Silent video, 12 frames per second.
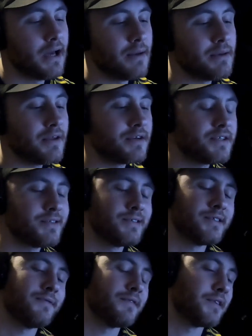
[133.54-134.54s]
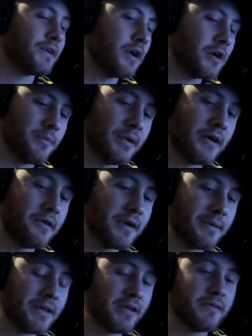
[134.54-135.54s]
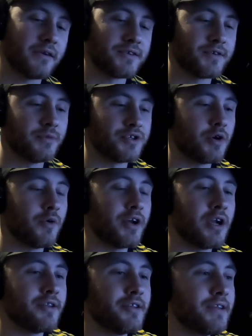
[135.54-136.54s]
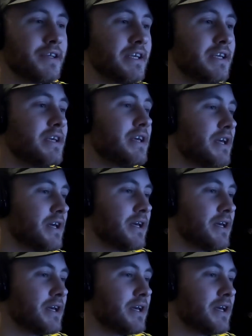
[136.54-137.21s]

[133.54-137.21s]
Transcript: there's still stuff to talk about. There's so much going on in the league.